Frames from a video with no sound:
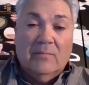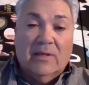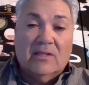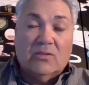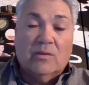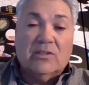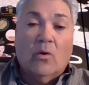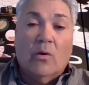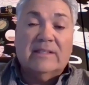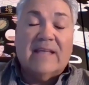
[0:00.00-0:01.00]
because what's
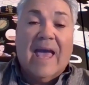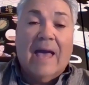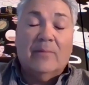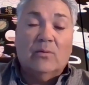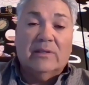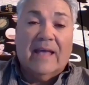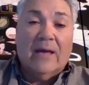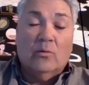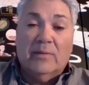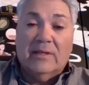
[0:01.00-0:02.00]
going to happen with
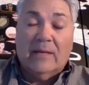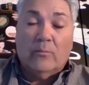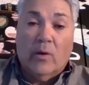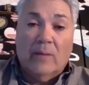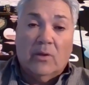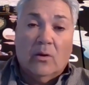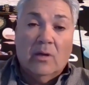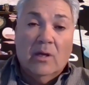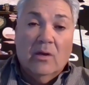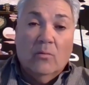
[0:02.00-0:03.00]
that will be like
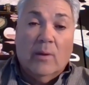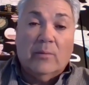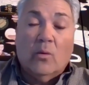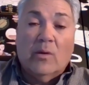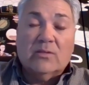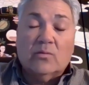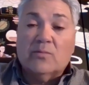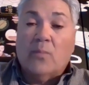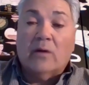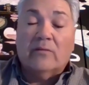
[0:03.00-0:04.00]
Pueblo. Pueblo West
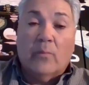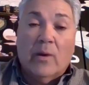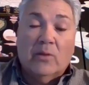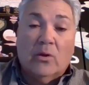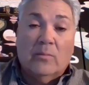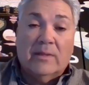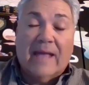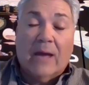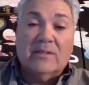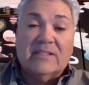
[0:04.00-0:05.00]
was part of Pueblo,
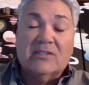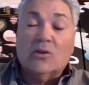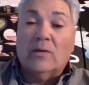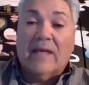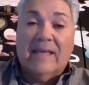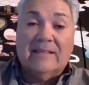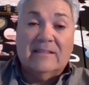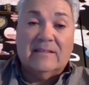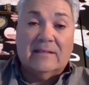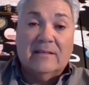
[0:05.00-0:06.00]
but now it's its own
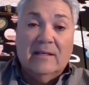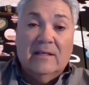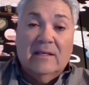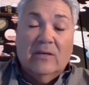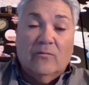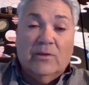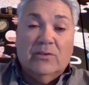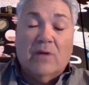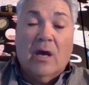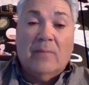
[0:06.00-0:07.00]
entity. If we
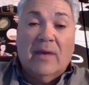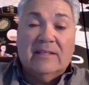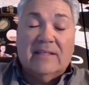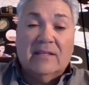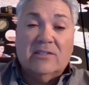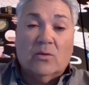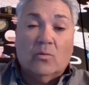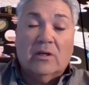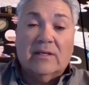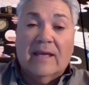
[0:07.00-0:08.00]
do not pay
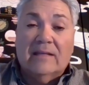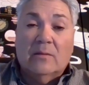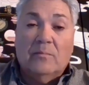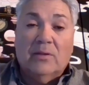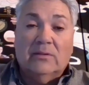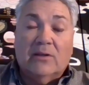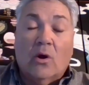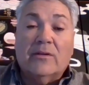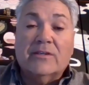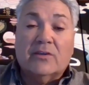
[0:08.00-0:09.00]
attention, we're going to end up building
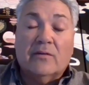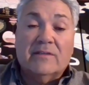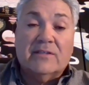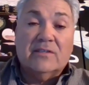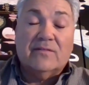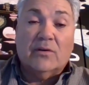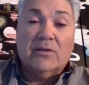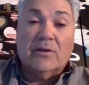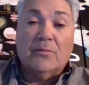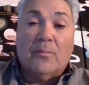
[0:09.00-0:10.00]
all the services for
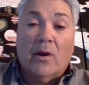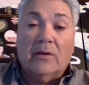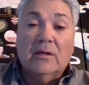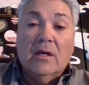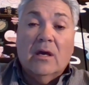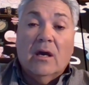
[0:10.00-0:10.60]
another part